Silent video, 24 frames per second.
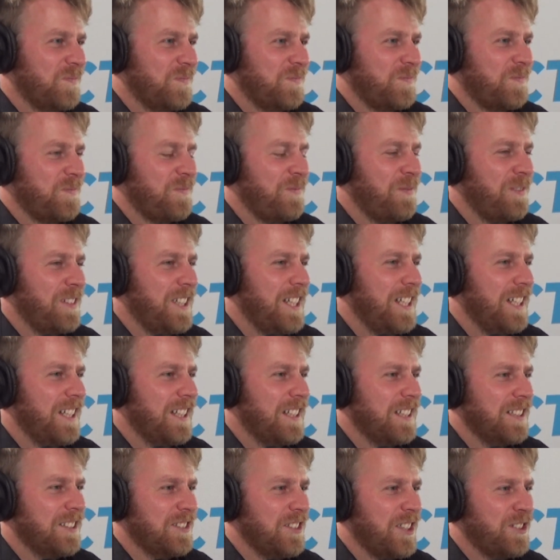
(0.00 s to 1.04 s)
Yeah,
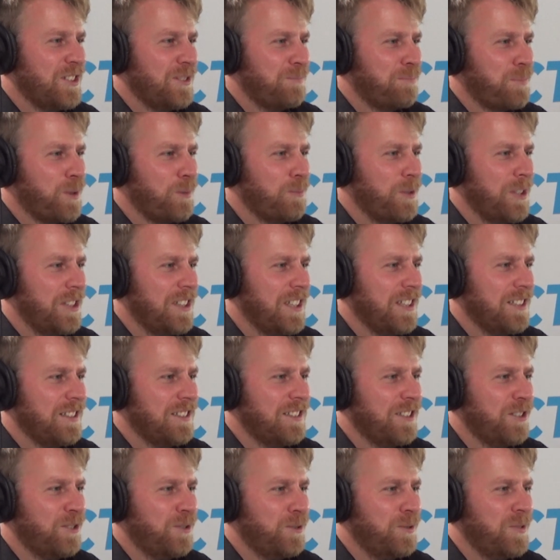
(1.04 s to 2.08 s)
that's probably another
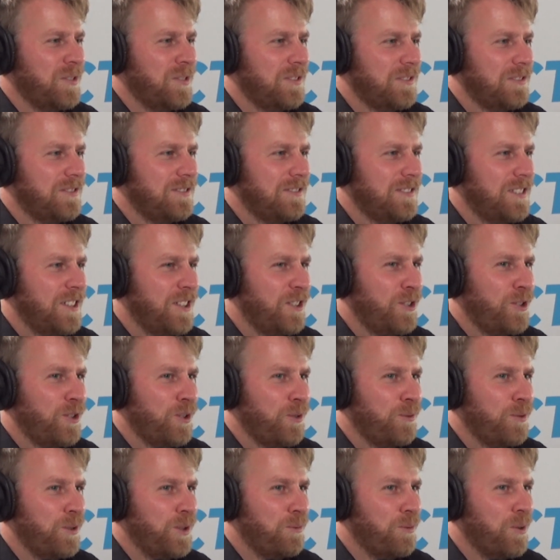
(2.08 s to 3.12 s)
little issue
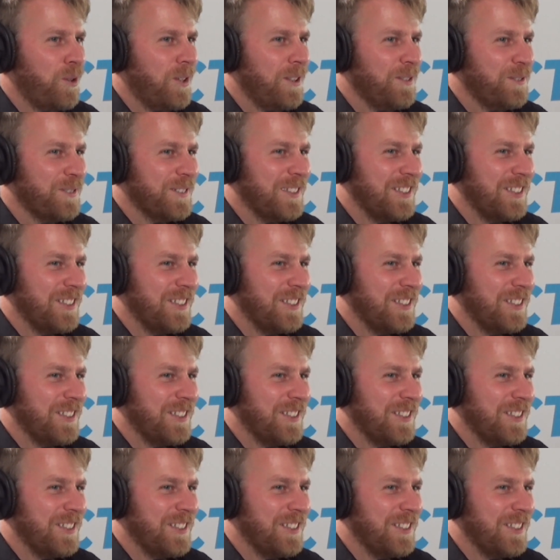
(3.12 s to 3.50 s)
with the wife. I